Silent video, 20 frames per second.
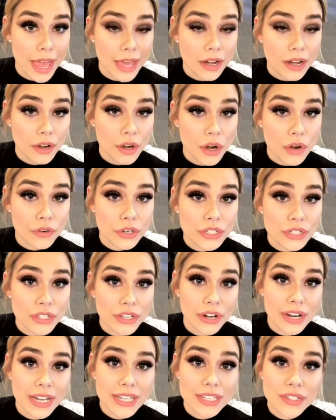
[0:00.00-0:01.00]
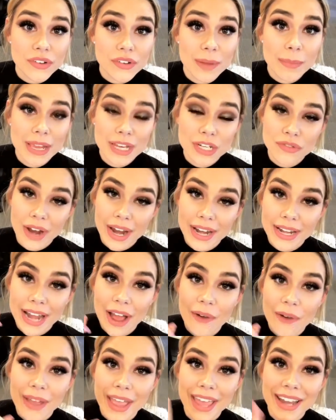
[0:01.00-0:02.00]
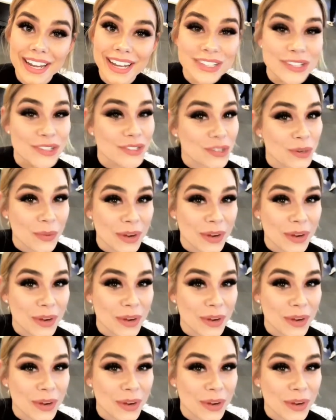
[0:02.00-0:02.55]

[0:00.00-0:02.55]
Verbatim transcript: Head on over to their Instagram page right now and enter to